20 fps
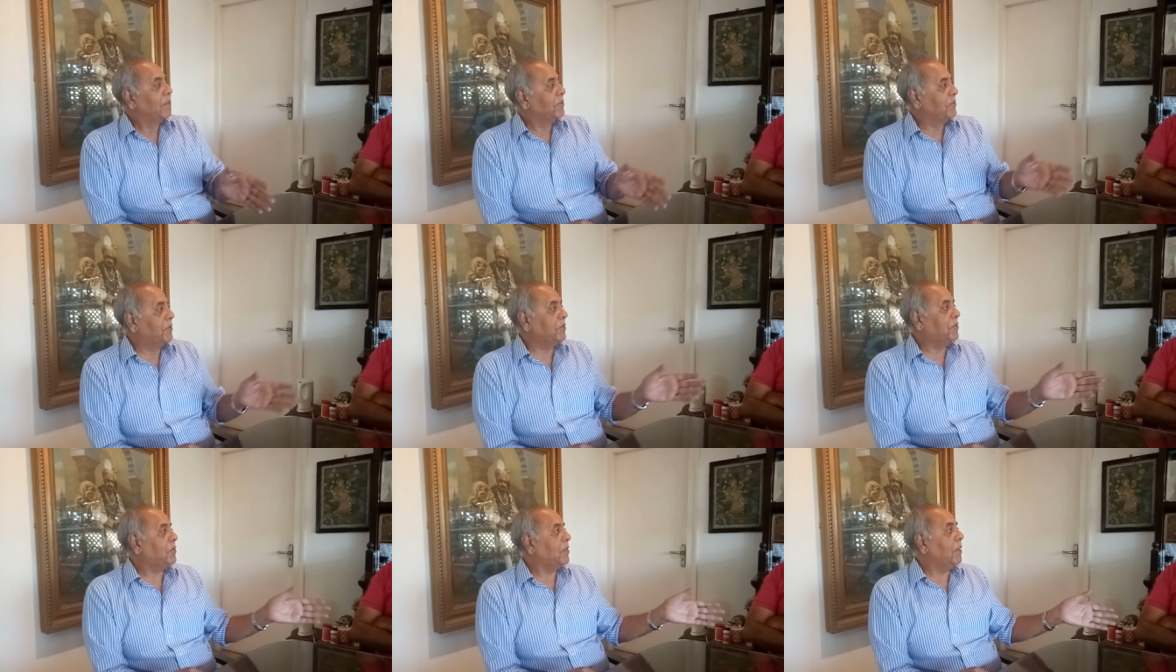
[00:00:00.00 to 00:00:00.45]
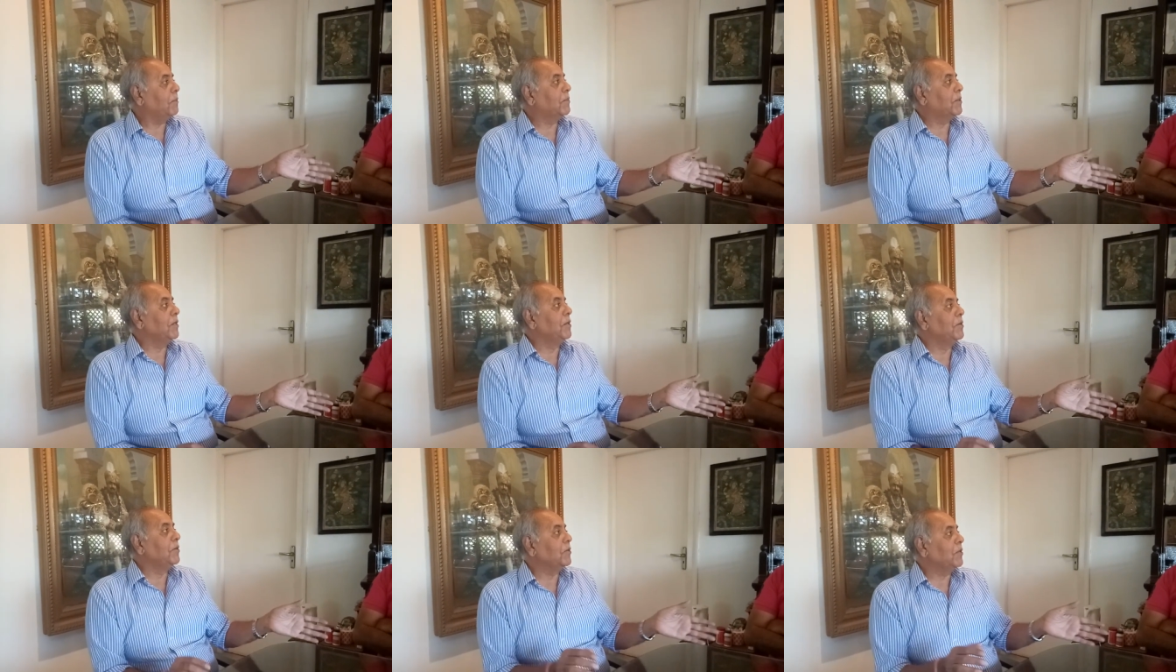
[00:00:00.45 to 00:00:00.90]
Yeah. This
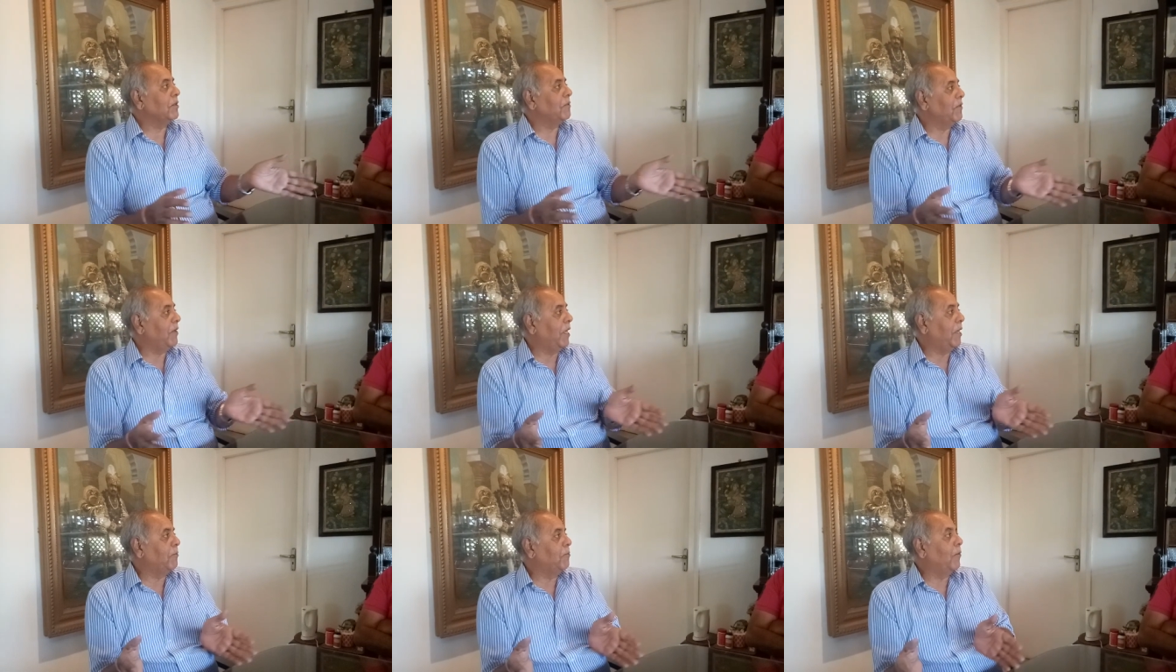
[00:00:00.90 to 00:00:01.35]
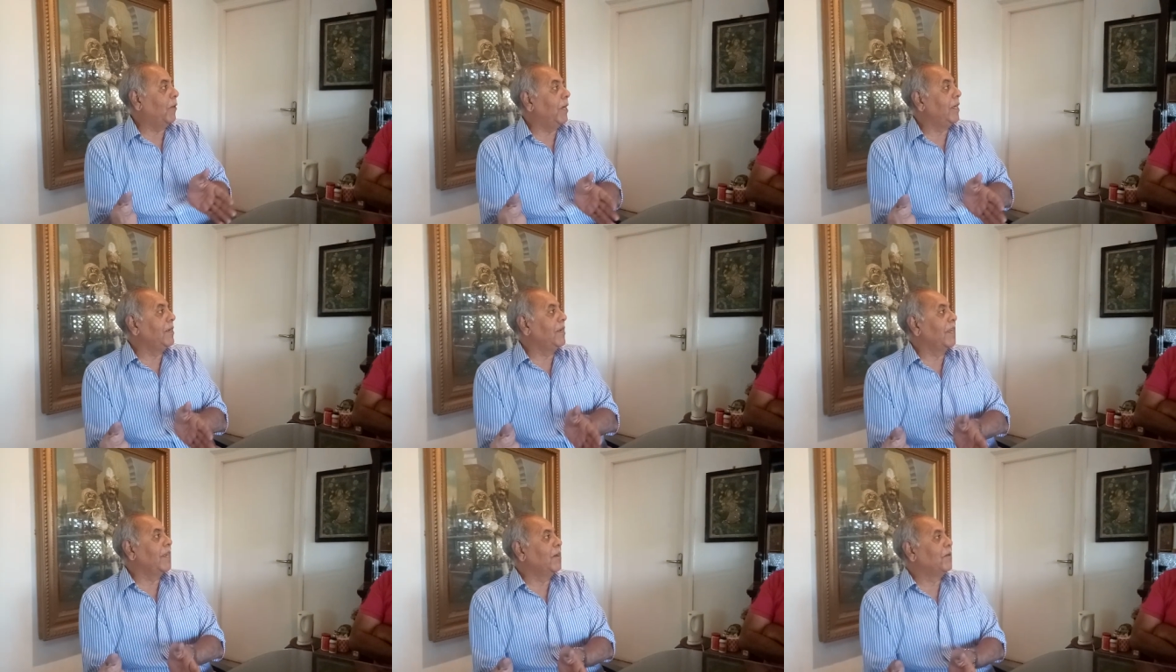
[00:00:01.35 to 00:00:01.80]
chap didn't even have
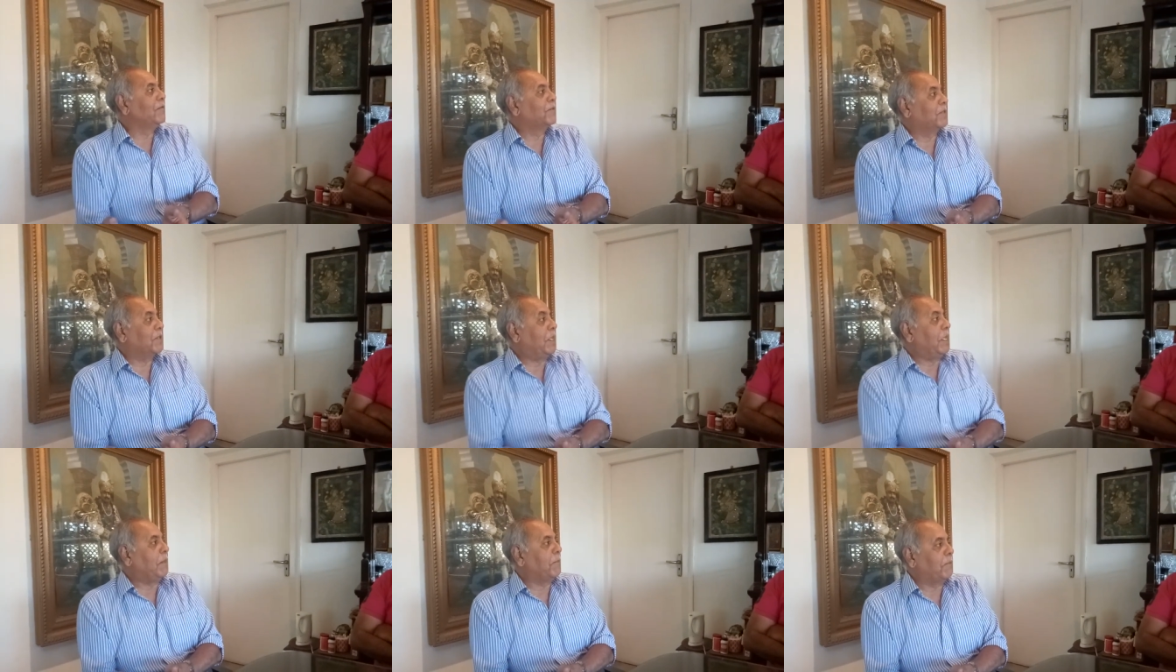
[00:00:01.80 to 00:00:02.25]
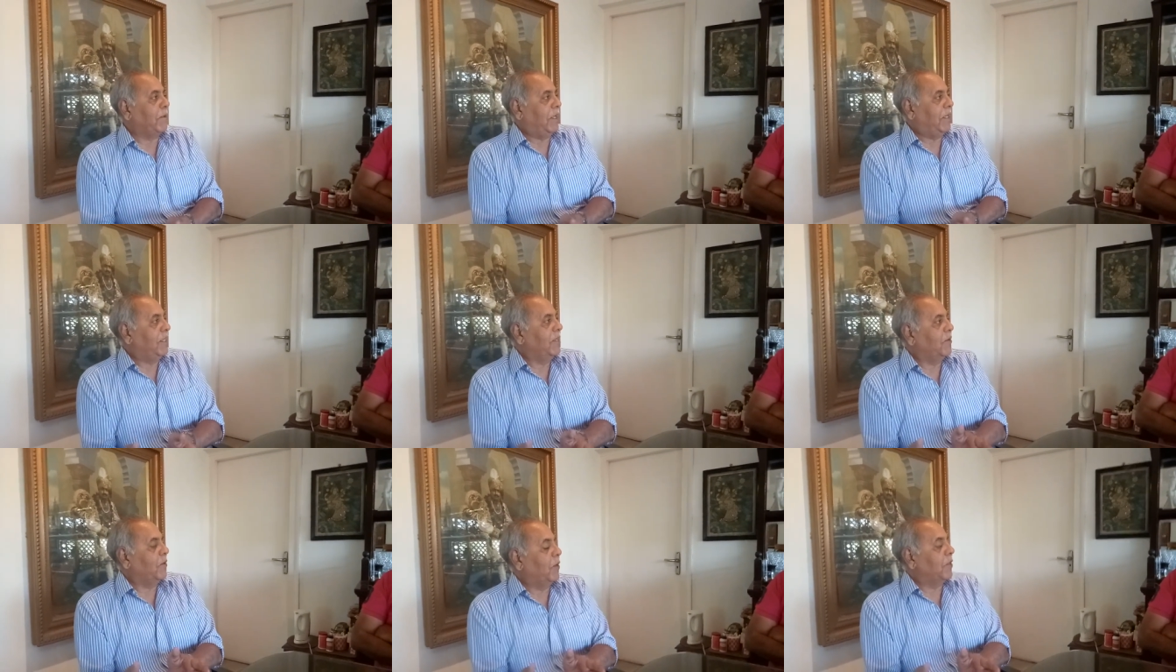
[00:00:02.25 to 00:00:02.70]
one day of sleep
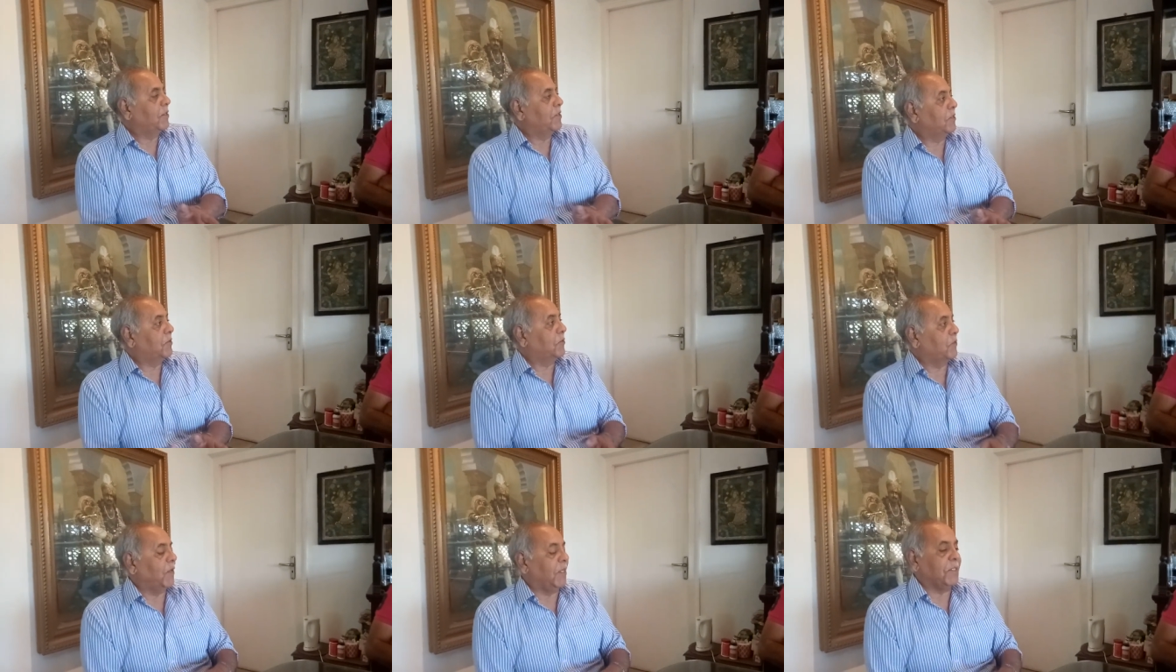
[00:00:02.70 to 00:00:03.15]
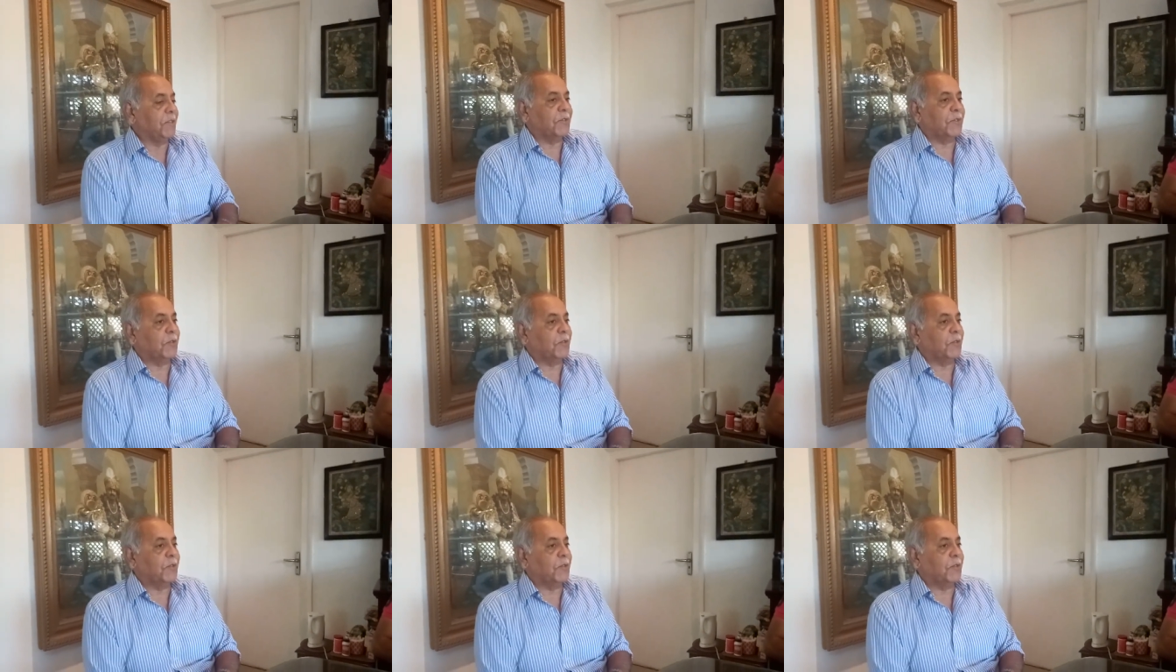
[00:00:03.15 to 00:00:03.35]
and he got this run.